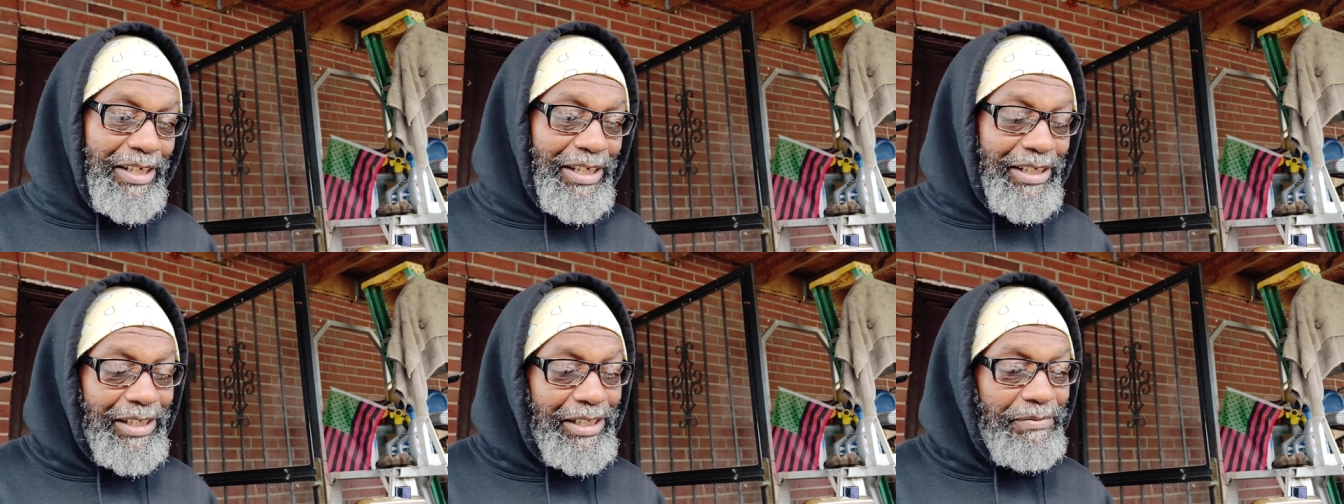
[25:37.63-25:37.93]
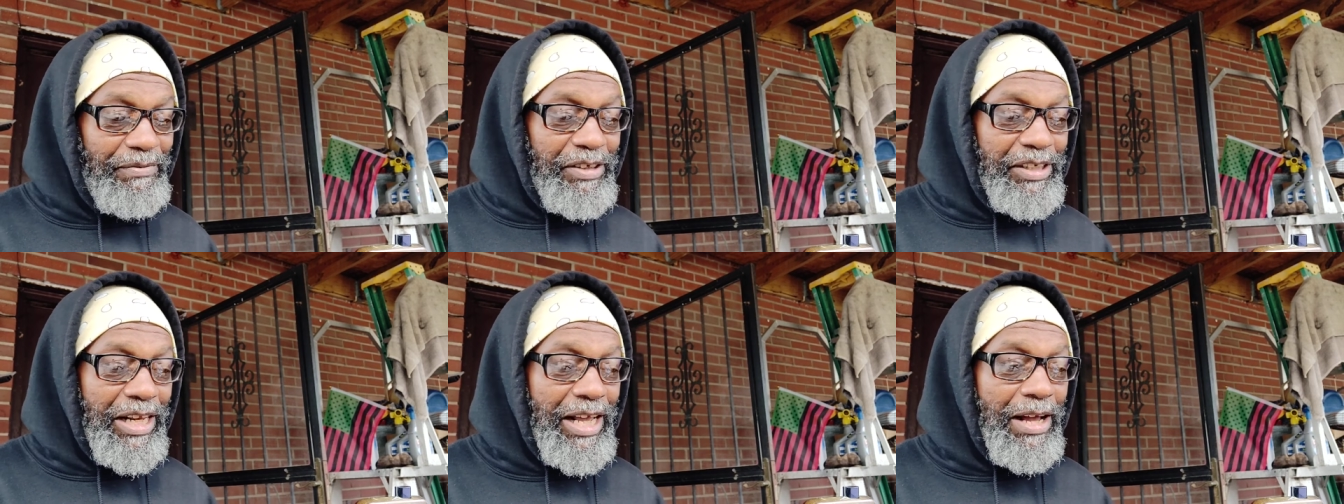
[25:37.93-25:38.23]
And
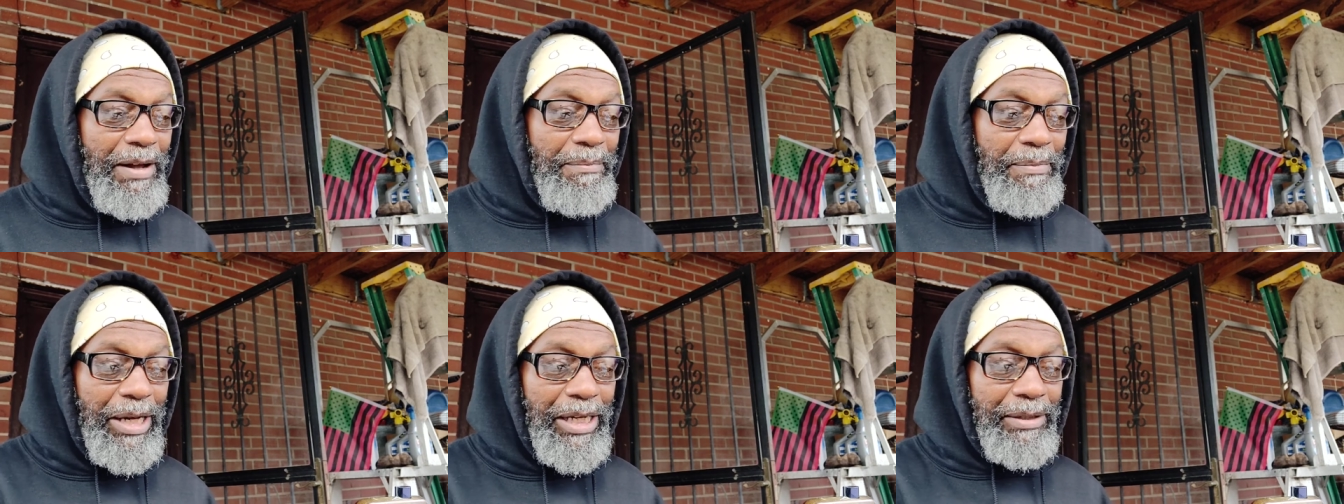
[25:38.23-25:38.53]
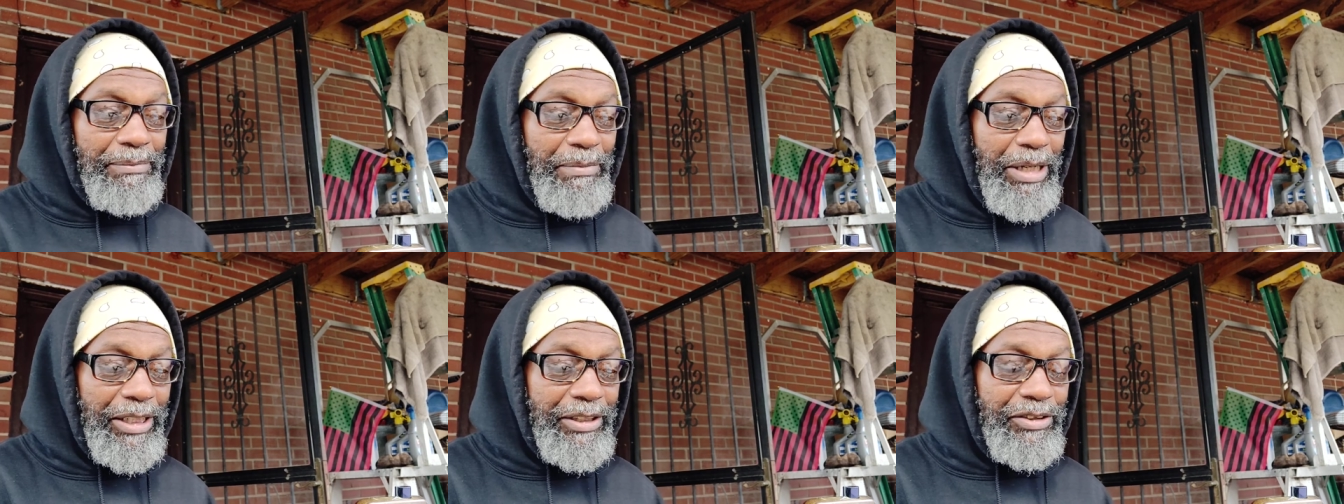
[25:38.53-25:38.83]
even now,
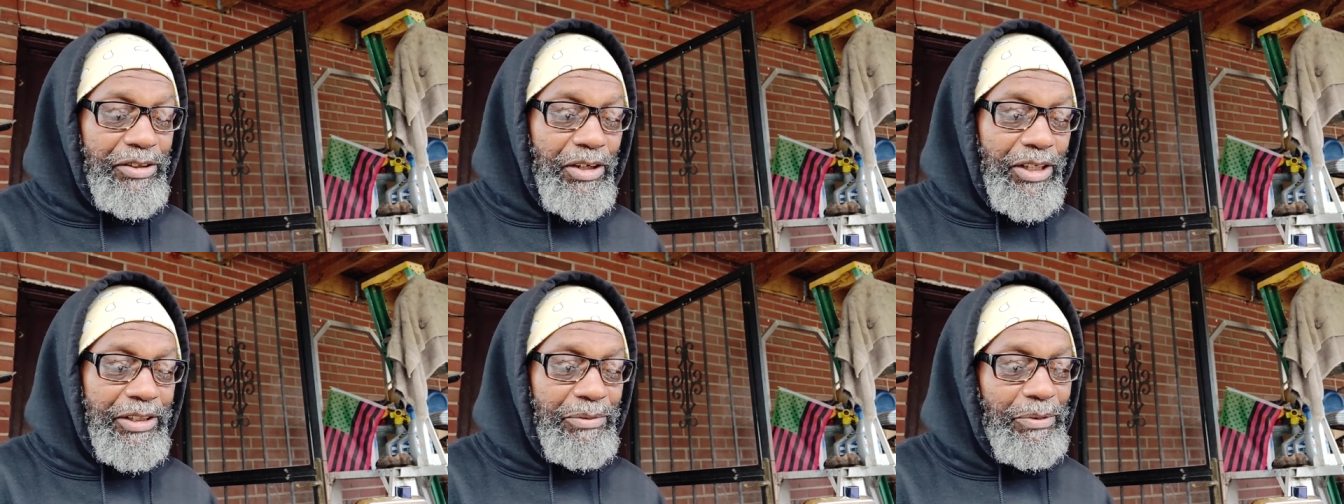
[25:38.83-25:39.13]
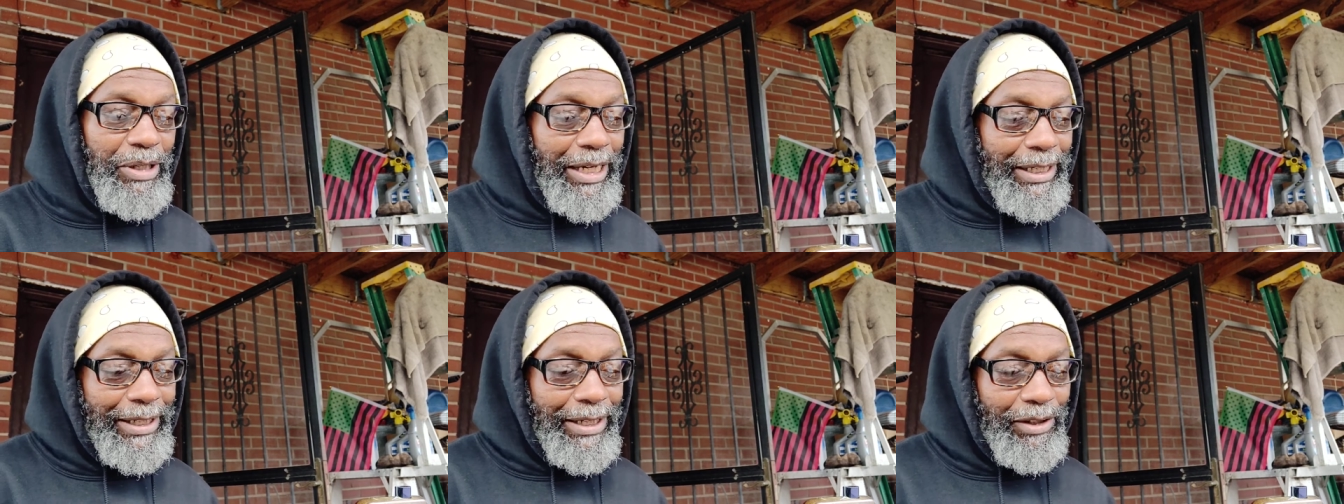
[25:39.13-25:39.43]
Mike, Mike Sargent,
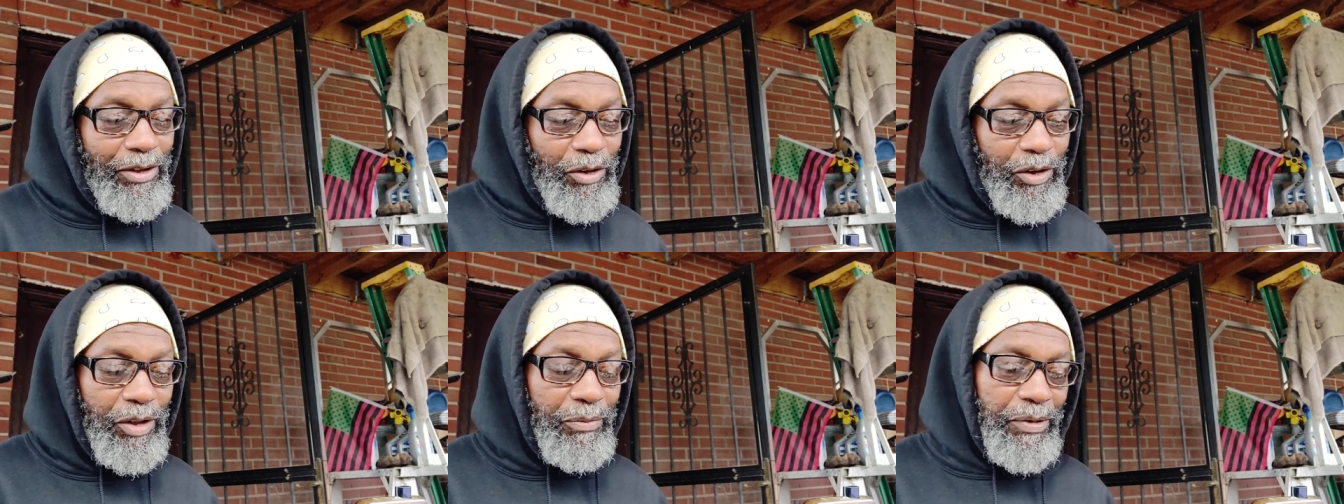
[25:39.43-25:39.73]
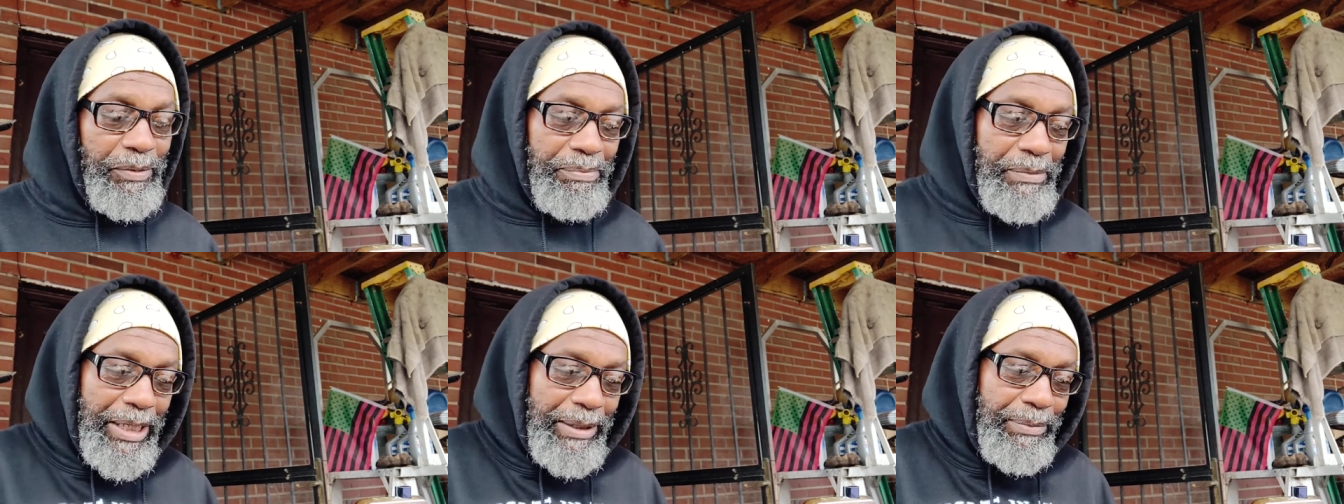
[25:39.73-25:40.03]
but I can't hook up
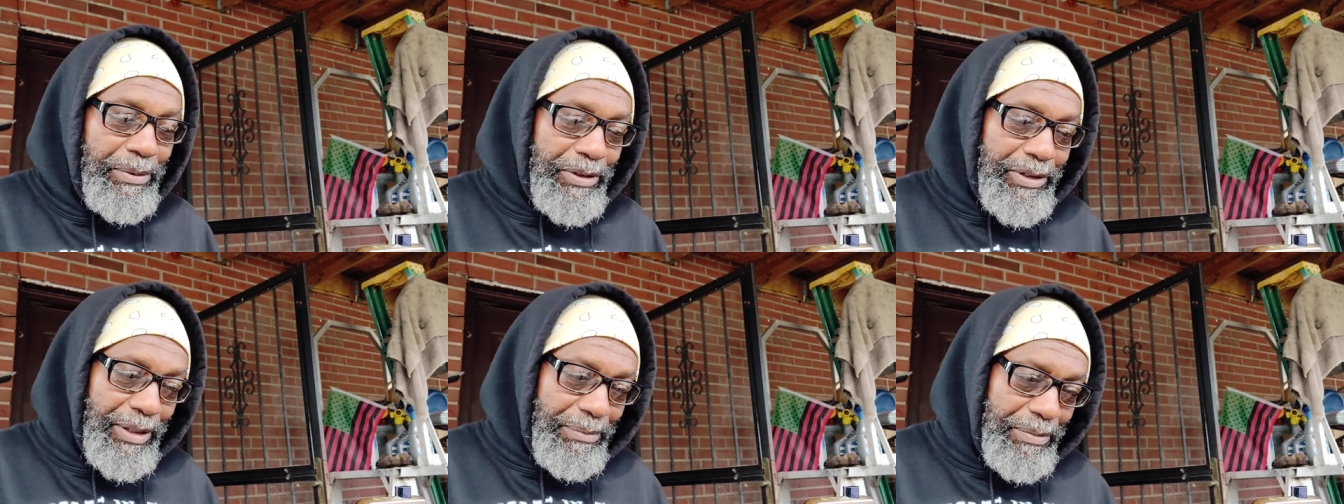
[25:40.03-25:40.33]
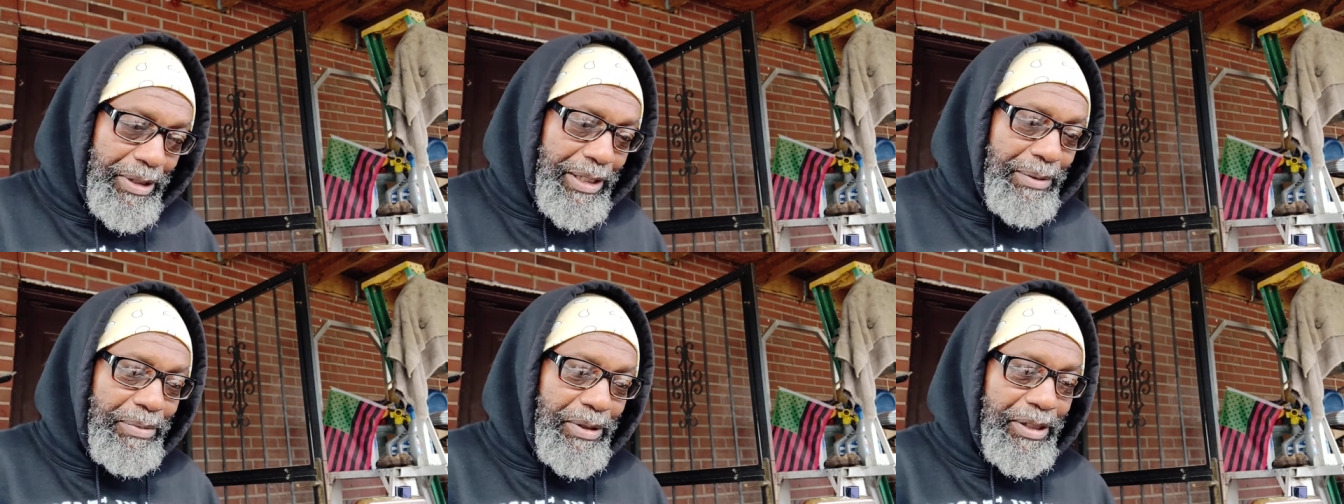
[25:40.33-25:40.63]
with Mike because I'm
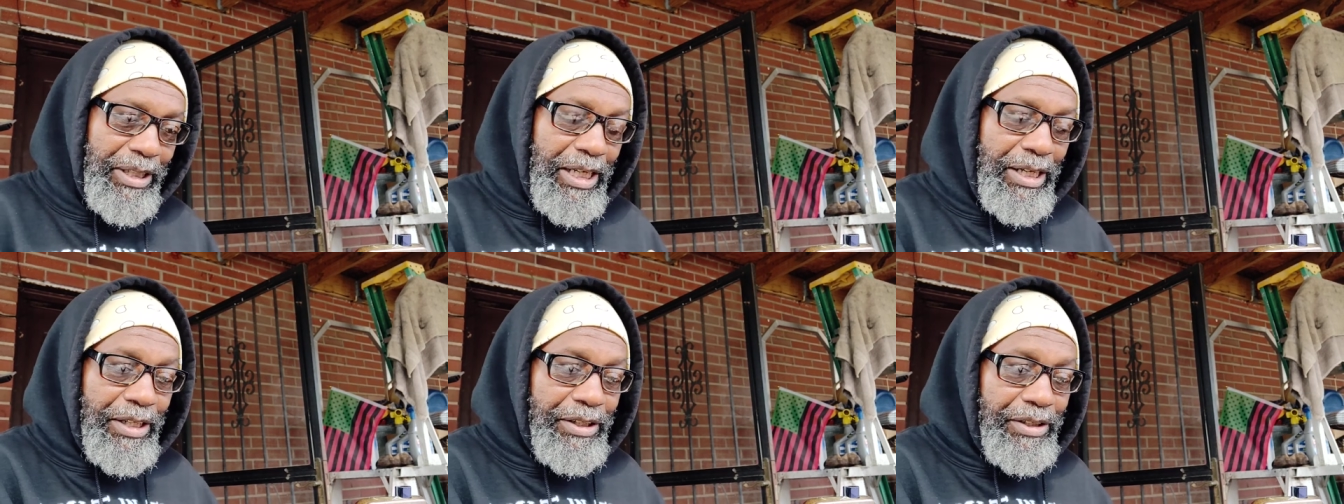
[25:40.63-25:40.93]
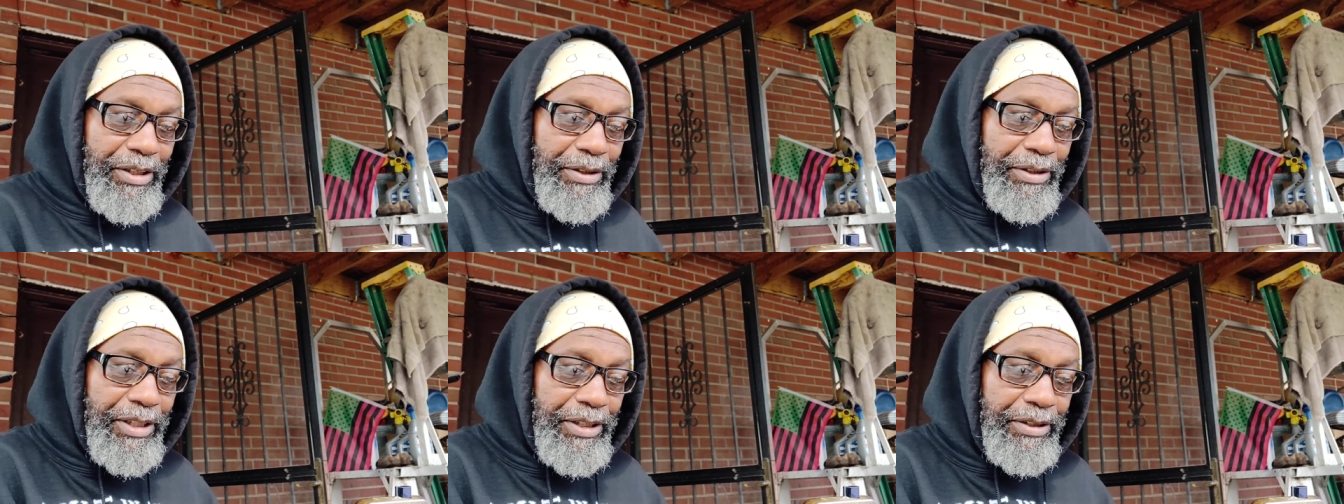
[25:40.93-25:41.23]
here, but you
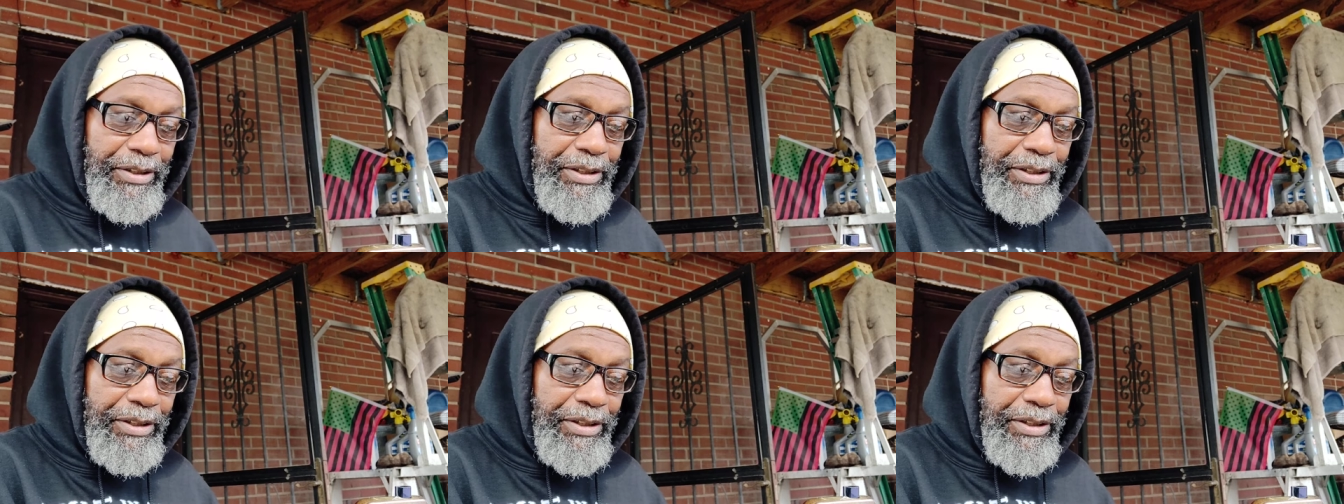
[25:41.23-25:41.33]
no, know, he,